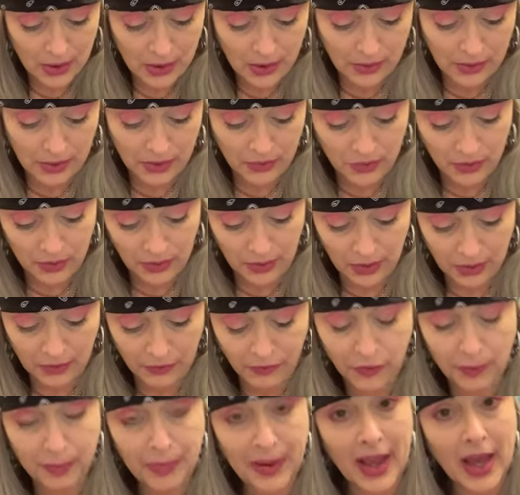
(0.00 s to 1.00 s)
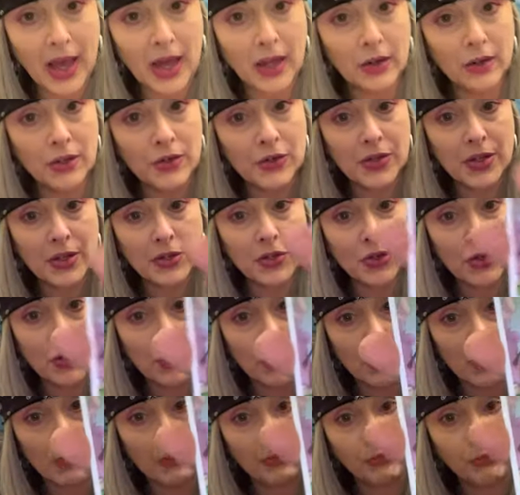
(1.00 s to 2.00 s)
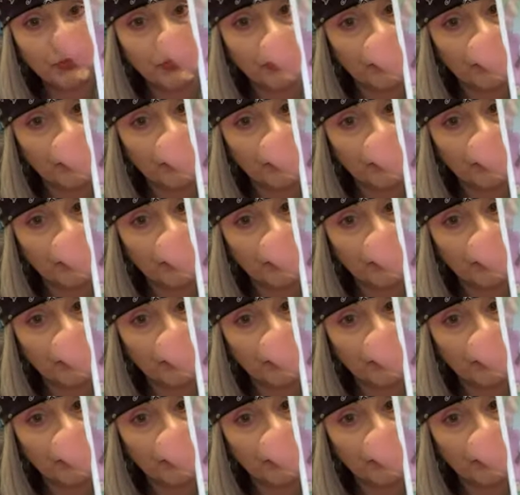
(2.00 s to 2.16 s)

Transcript: You have to look for patterns that you're,